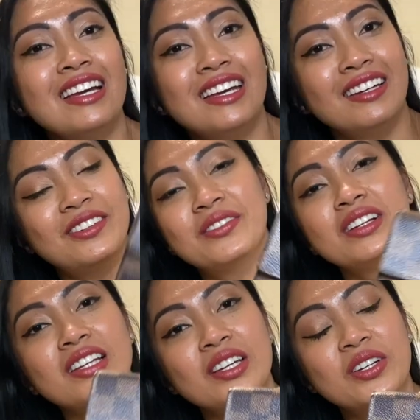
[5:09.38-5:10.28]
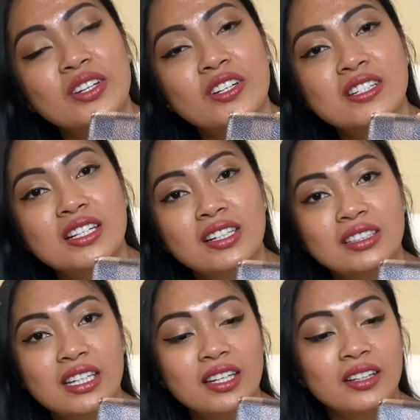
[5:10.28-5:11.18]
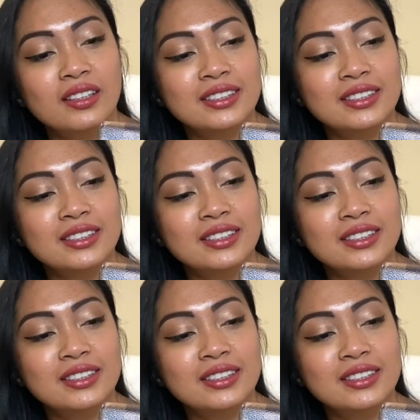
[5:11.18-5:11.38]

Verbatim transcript: in a really good deal.